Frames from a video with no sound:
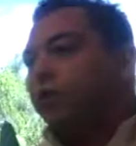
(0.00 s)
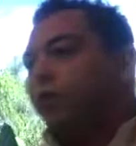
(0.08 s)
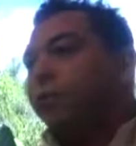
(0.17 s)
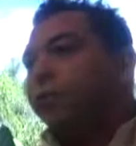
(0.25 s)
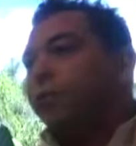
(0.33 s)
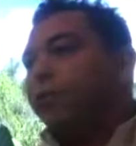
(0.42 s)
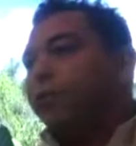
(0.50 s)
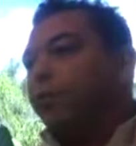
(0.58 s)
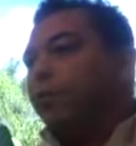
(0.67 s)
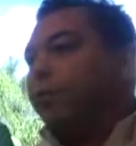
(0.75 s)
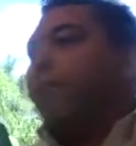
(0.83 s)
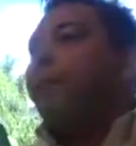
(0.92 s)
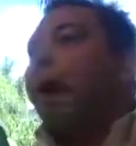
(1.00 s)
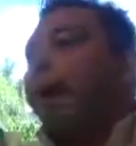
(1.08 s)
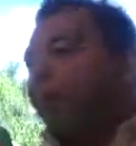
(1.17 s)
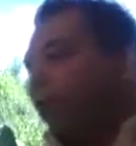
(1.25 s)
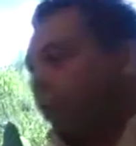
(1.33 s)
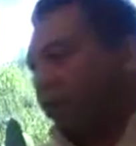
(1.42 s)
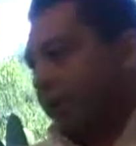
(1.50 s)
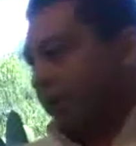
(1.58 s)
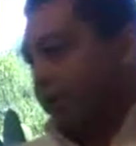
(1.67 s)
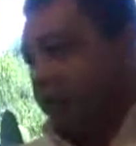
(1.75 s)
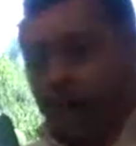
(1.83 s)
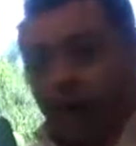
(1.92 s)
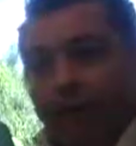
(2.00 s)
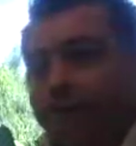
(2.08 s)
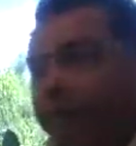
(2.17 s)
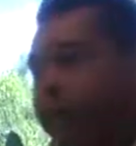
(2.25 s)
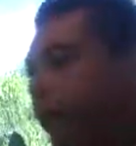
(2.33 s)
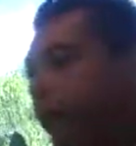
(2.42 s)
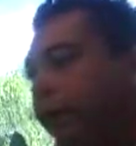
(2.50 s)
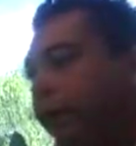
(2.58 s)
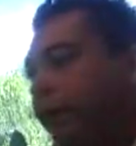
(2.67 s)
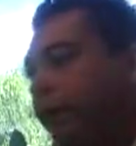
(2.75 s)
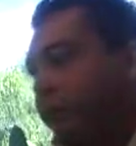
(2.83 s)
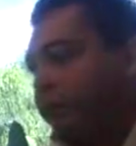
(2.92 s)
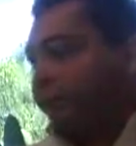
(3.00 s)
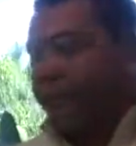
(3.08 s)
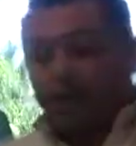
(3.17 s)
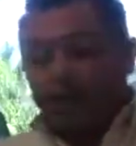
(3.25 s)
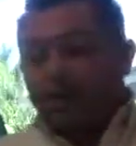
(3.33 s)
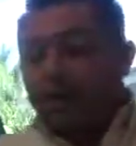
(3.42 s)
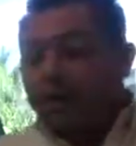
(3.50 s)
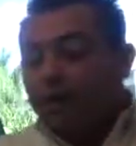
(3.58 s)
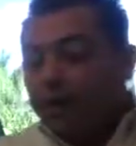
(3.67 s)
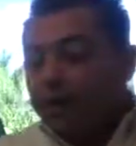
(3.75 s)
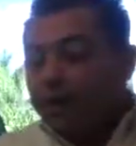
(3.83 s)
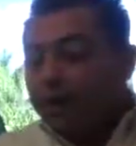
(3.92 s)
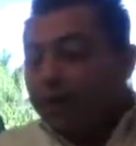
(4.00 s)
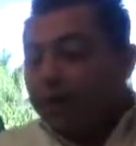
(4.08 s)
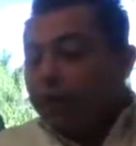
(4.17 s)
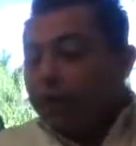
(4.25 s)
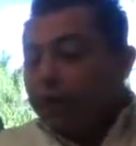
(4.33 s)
so, buyer oriented. Everything we do is based on